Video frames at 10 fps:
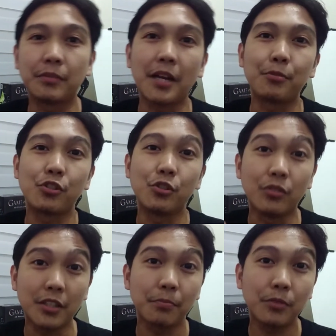tapos
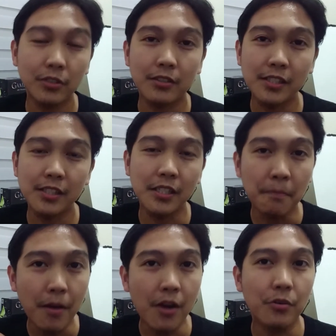yung
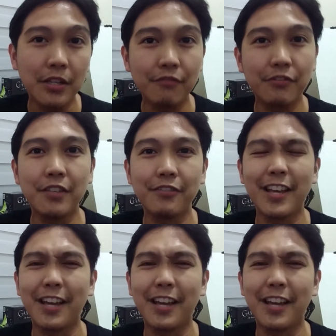cryptocurrency powering VeVe,